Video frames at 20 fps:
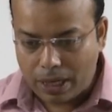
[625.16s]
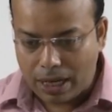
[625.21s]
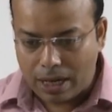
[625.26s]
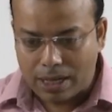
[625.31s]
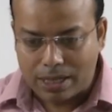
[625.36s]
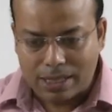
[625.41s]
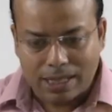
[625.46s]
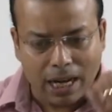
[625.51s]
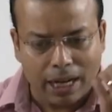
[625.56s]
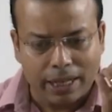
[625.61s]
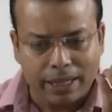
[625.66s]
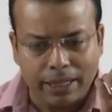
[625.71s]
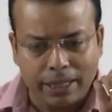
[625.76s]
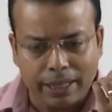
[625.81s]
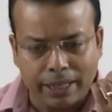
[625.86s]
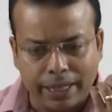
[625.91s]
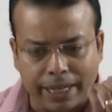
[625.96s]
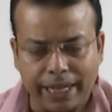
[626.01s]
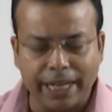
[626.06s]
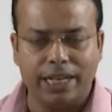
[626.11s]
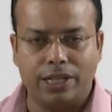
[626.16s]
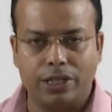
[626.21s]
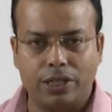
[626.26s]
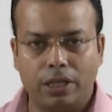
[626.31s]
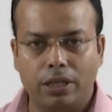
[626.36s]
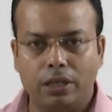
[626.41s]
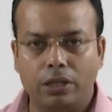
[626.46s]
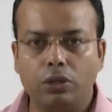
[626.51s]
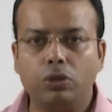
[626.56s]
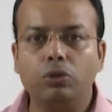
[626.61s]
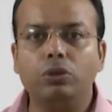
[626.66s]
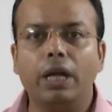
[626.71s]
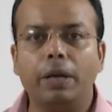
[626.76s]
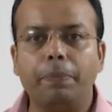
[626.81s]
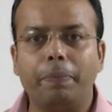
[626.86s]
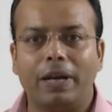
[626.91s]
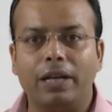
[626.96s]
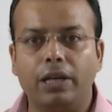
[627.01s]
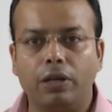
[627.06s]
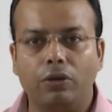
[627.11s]
certain heat to
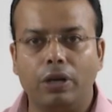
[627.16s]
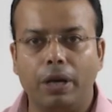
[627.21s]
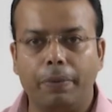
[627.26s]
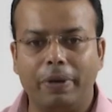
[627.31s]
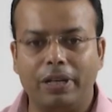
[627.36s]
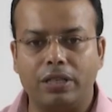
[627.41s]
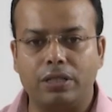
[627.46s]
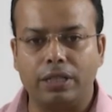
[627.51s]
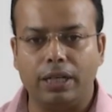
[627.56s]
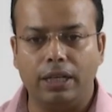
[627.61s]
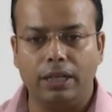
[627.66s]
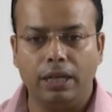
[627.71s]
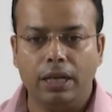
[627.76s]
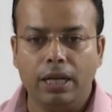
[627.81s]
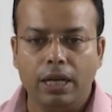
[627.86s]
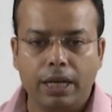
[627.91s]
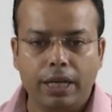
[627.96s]
that particular material.